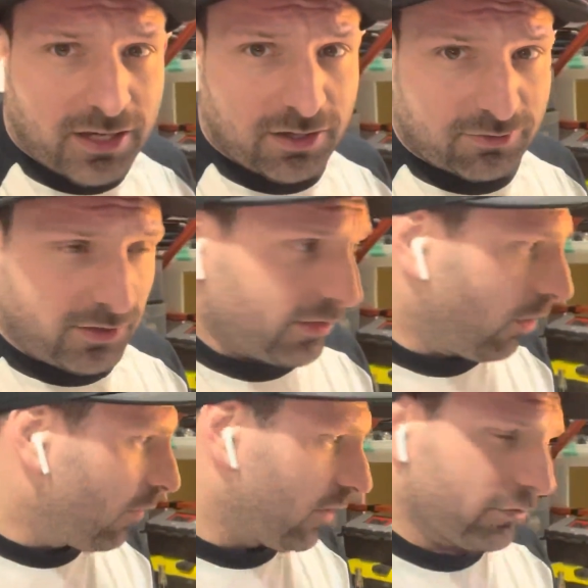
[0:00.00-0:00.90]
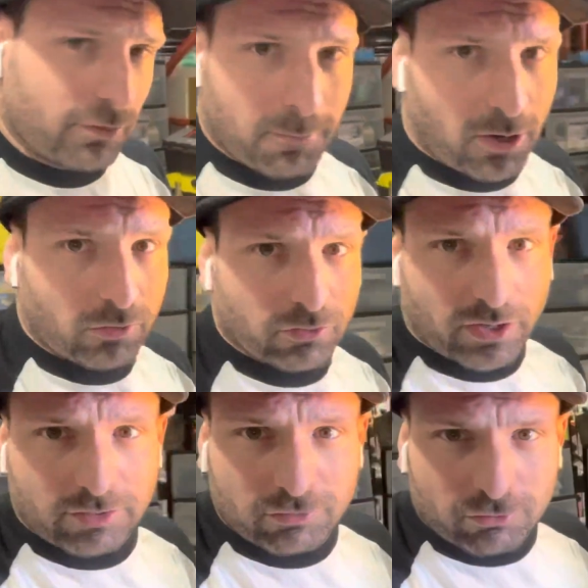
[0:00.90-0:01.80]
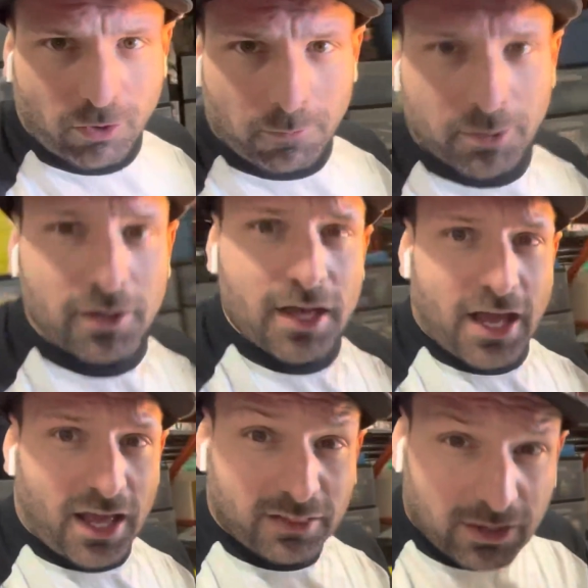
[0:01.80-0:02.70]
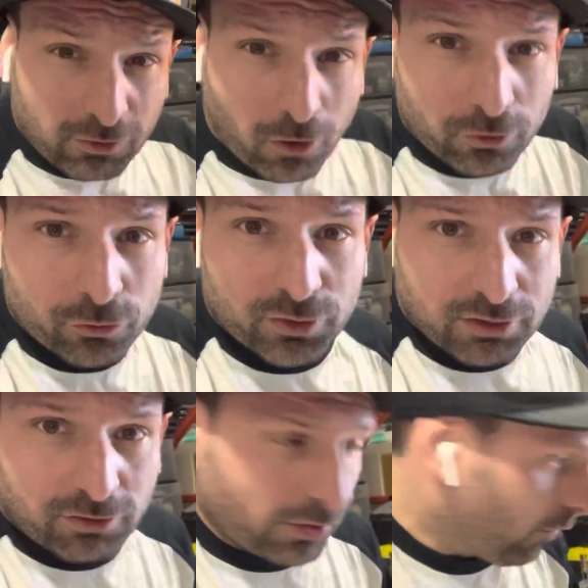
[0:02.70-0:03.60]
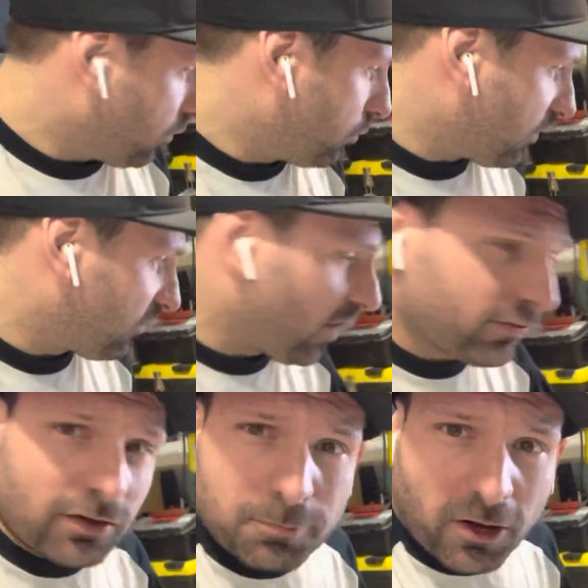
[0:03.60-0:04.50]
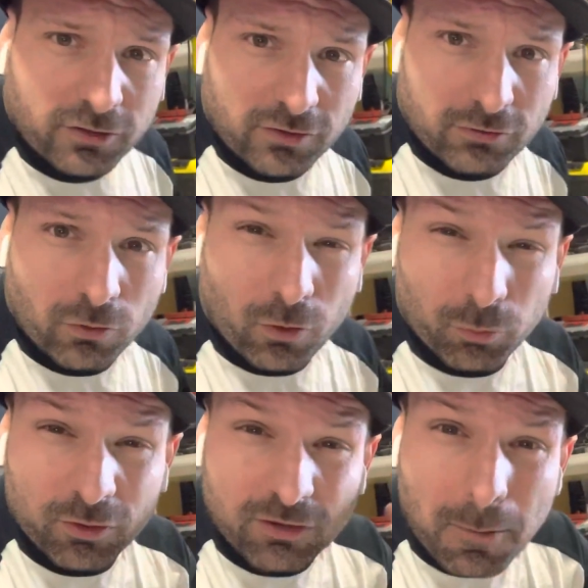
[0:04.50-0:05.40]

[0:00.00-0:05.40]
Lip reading: is it? Oh, well, it's a monolight strobe. And that's all you need to know. We sell these boxes, or we sell